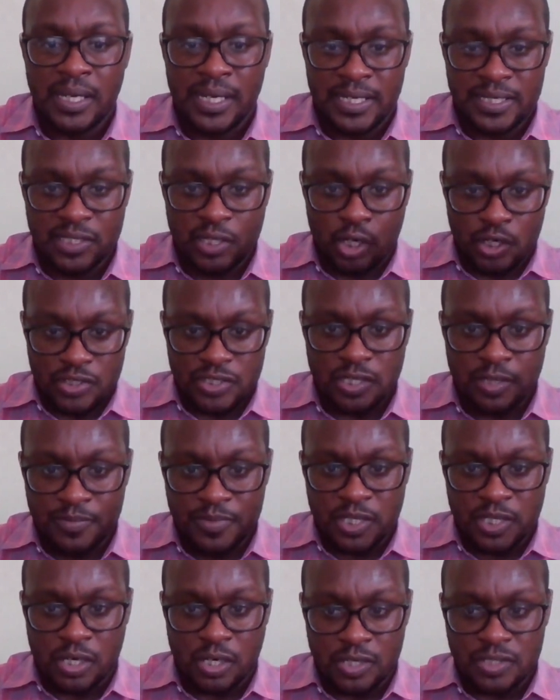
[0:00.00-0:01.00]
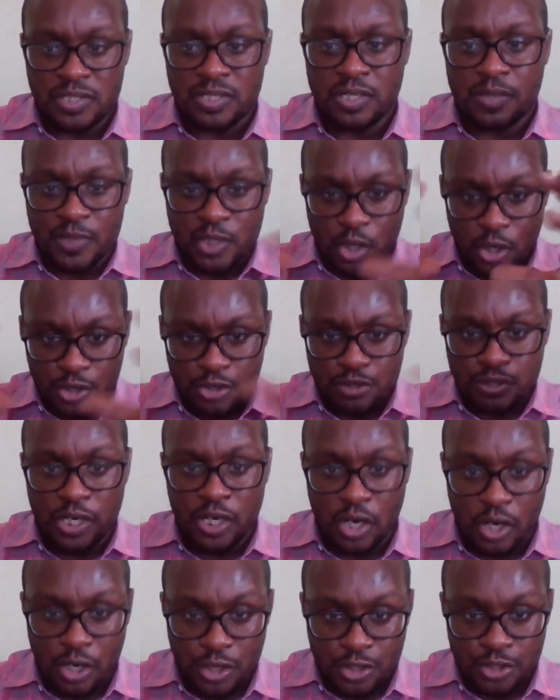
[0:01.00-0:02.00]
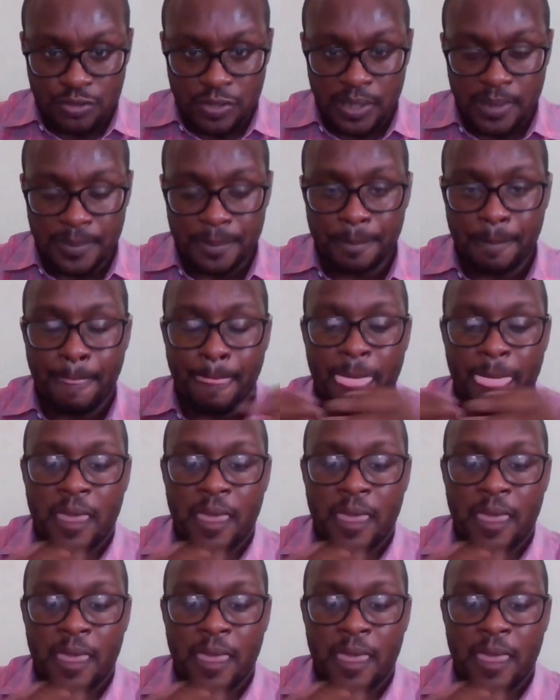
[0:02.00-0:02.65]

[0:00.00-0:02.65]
It's customs to customs, country to country.